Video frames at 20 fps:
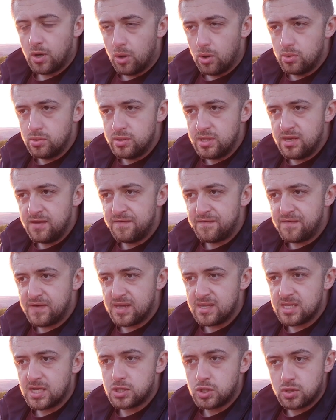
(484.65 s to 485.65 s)
only
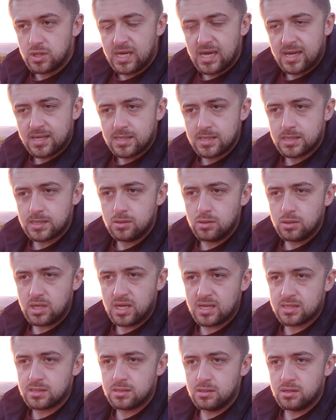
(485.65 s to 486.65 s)
thing that you get is you
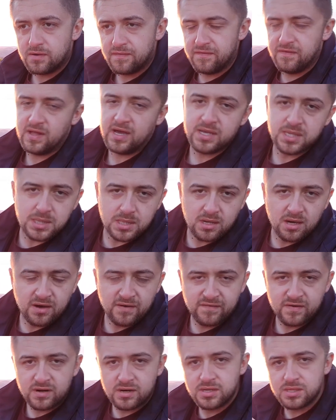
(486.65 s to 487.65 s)
get your flights
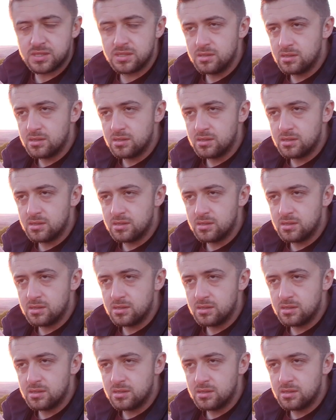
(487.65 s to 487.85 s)
covered,